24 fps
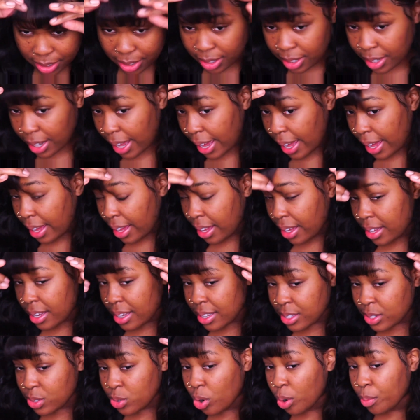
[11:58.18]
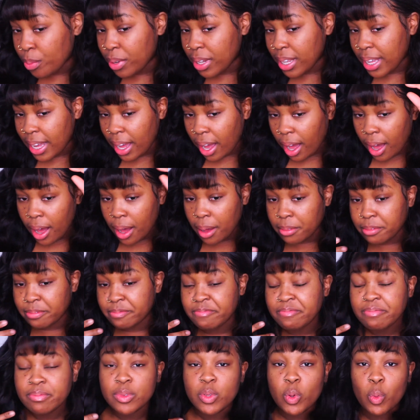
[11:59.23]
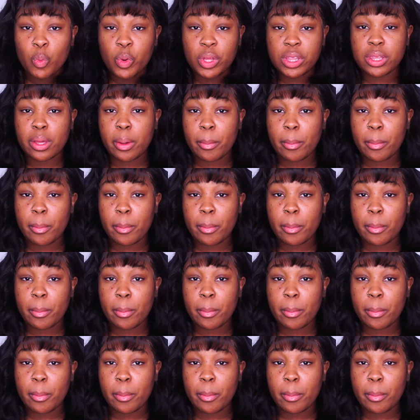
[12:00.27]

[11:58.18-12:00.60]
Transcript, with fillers: Like, cause normally um, with the